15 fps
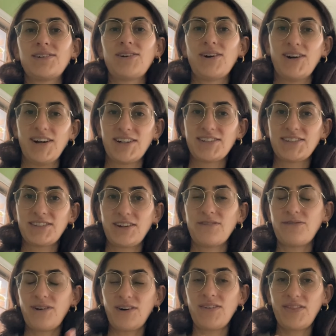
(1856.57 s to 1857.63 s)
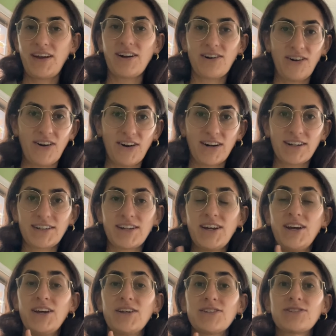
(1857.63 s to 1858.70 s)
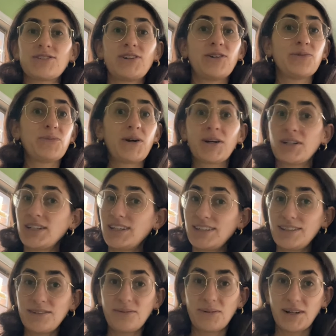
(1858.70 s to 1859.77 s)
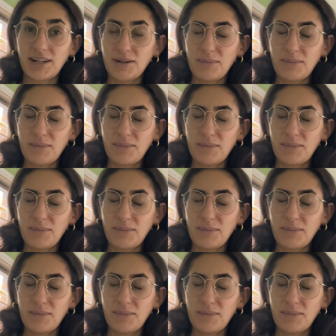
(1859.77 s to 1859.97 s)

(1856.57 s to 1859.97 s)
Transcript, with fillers: car stuff on that card. So I'm already working